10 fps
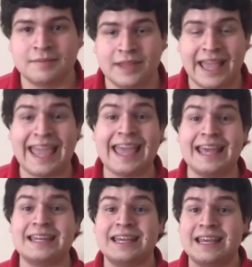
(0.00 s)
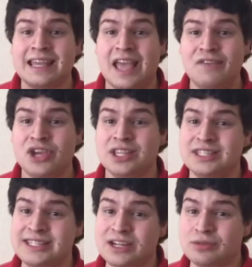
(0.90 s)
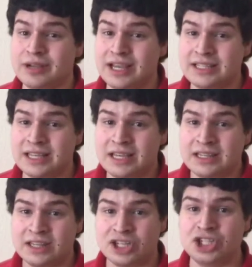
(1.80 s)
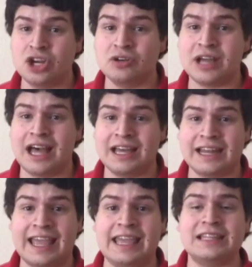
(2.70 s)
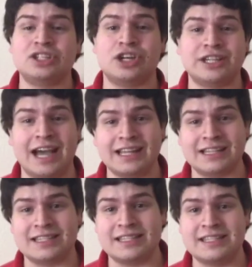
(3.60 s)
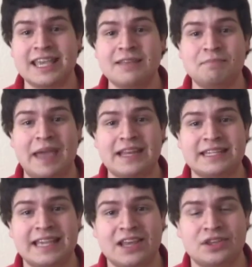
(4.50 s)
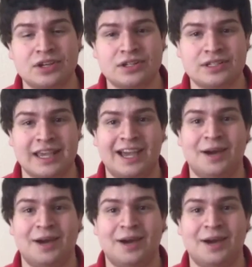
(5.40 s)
And, if you consider it, the Shokan and the Tarkatans did band together to help